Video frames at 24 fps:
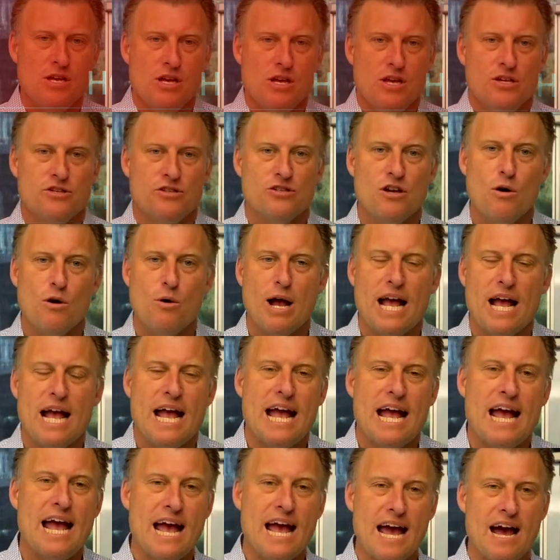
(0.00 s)
So
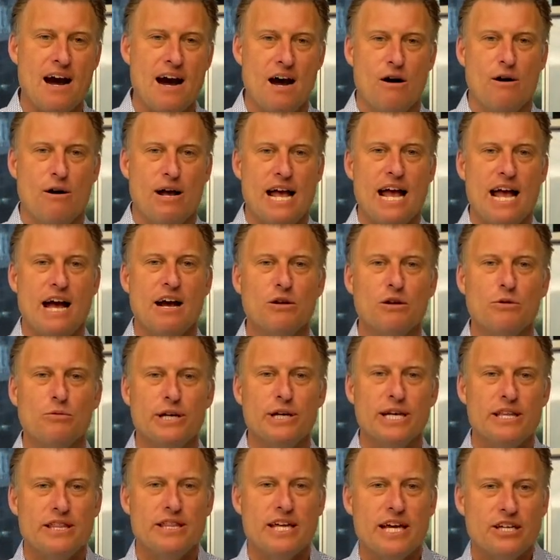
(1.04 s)
how do
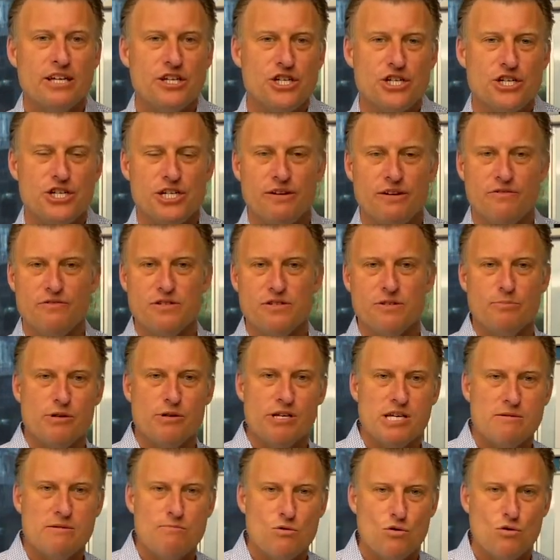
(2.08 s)
we then shift to
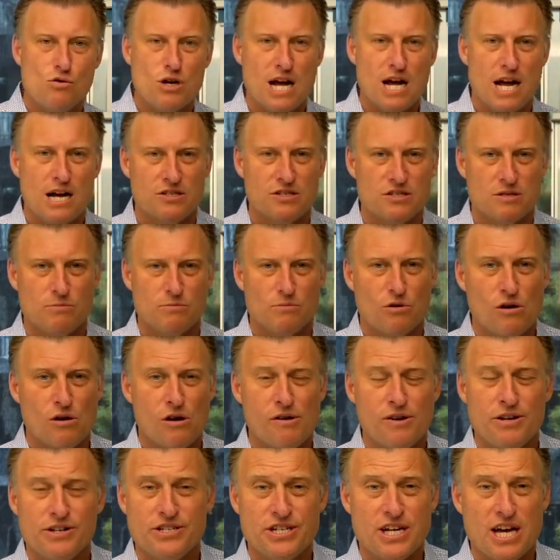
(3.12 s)
being more customer
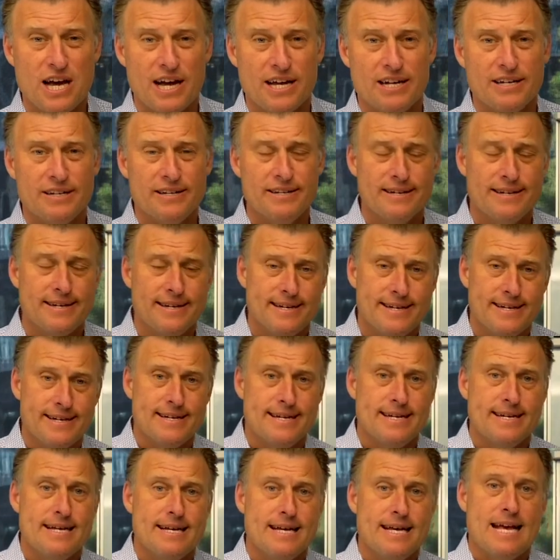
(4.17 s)
orientated?
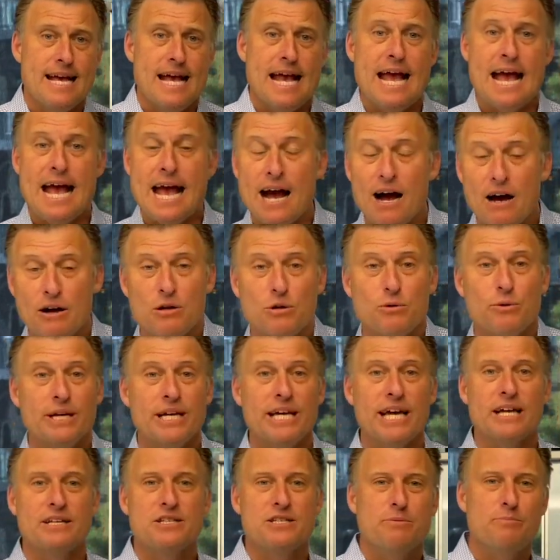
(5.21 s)
How do we
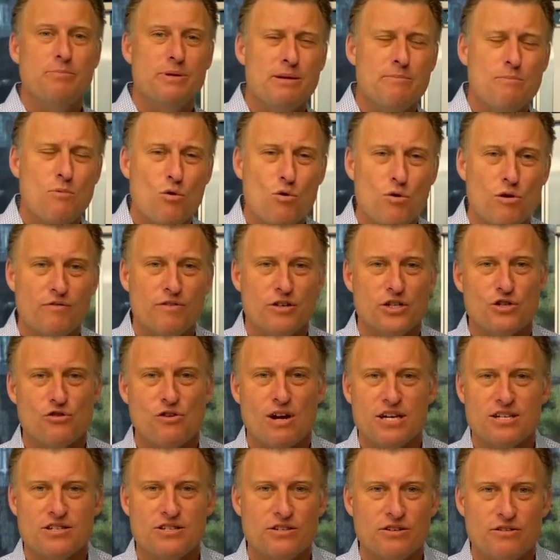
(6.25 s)
get to be more of a
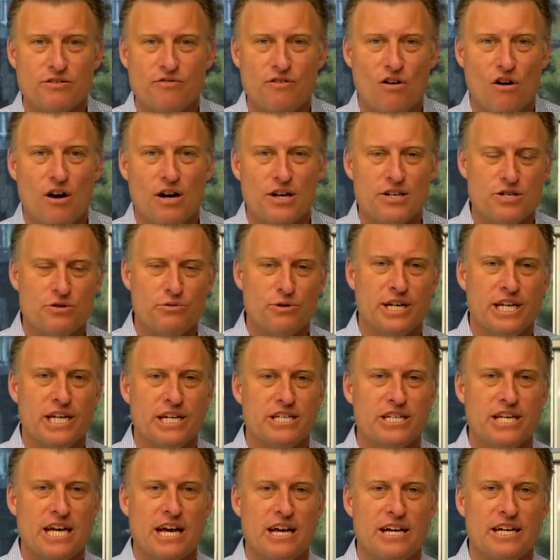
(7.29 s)
trusted advisor
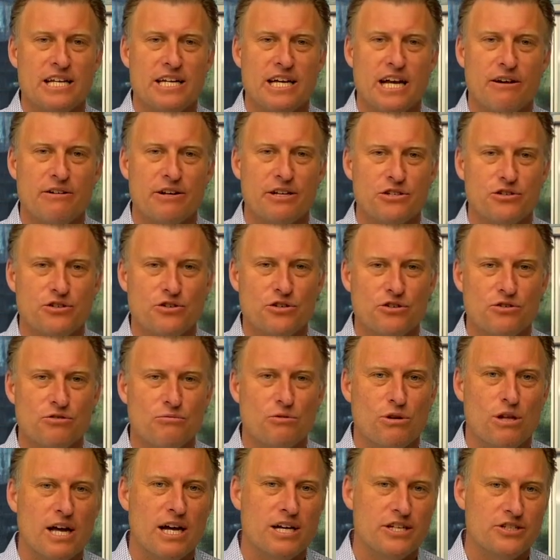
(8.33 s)
in our internal
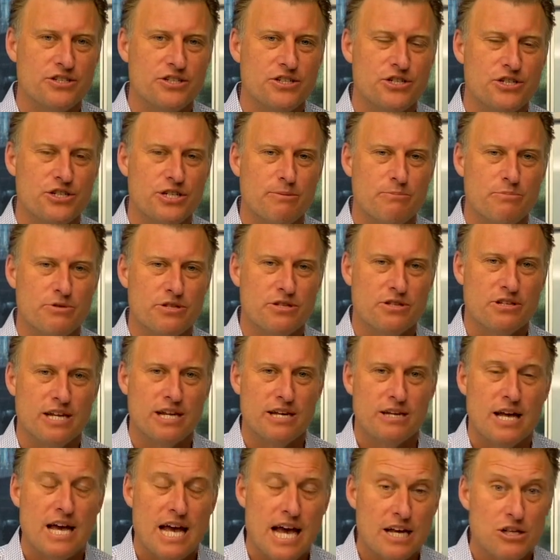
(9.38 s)
relationships
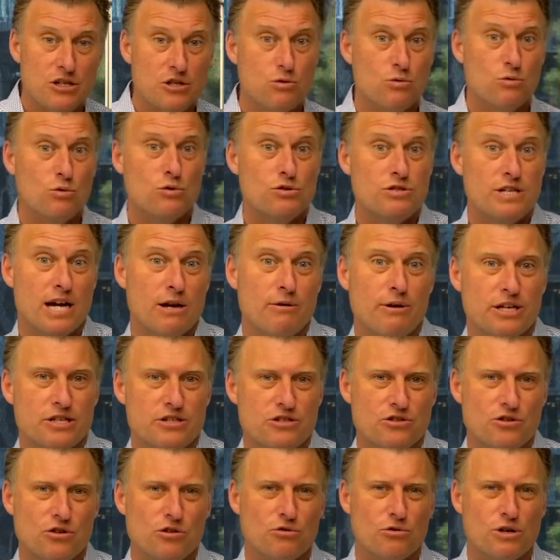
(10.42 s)
and towards our
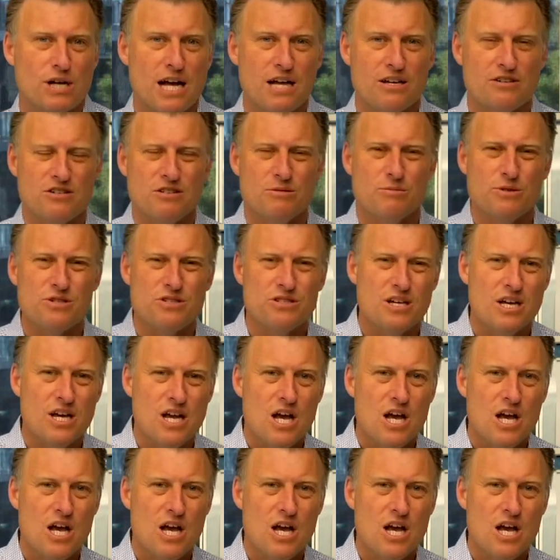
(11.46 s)
external customers?